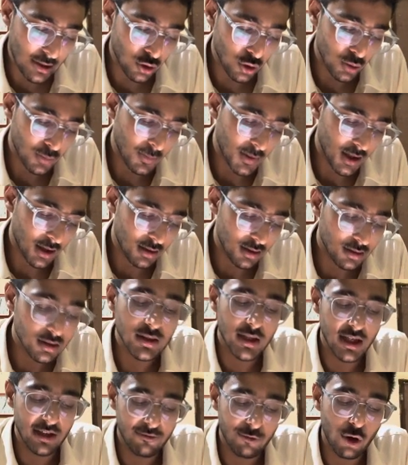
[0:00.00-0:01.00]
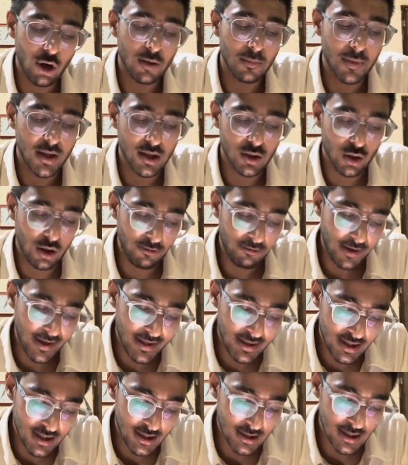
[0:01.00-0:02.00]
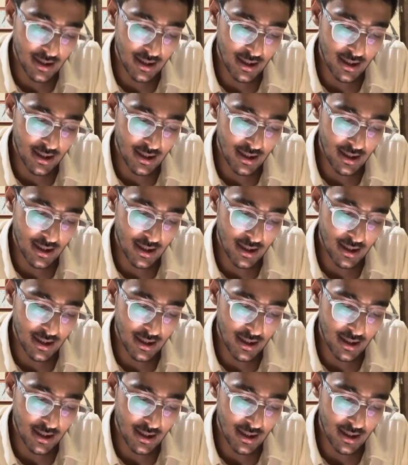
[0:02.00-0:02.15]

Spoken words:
the involvement of adrenal gland.